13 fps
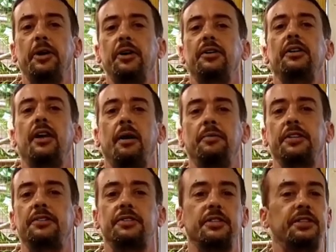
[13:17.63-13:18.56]
in building
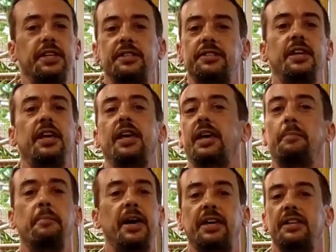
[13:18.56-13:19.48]
up this
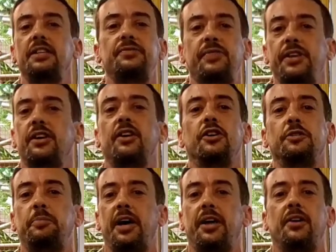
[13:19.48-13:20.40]
thing and making these
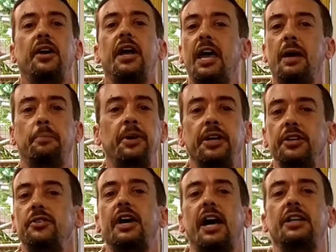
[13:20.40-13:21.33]
videos better and
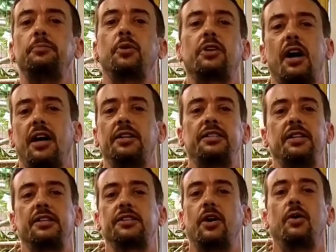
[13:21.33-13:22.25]
bringing you guys more
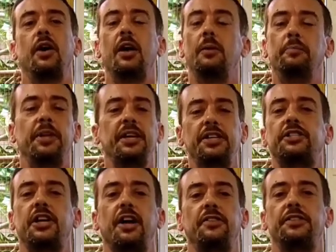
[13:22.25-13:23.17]
content. So
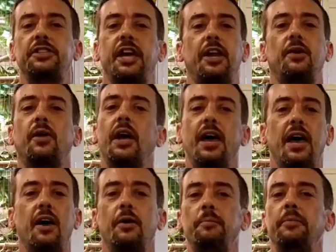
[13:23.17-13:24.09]
please share the channel.
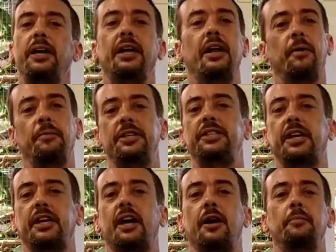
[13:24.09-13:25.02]
Help me and help
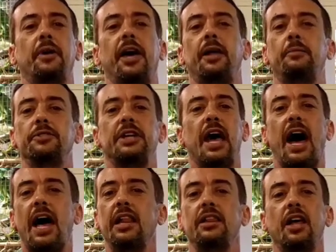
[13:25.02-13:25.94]
me take care of my animals.
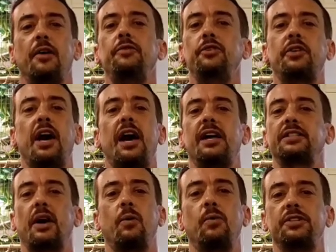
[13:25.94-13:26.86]
I love you
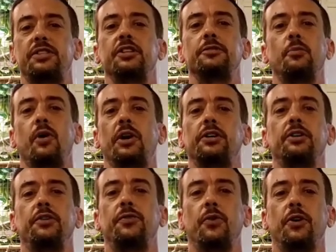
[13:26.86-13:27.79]
guys. I wish there was more
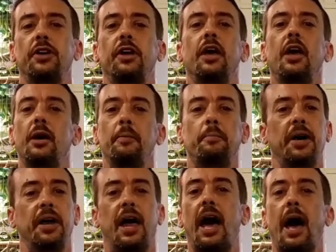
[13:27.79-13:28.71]
I could do for you,
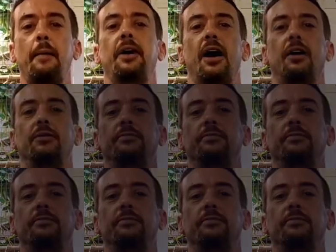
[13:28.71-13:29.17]
but I'm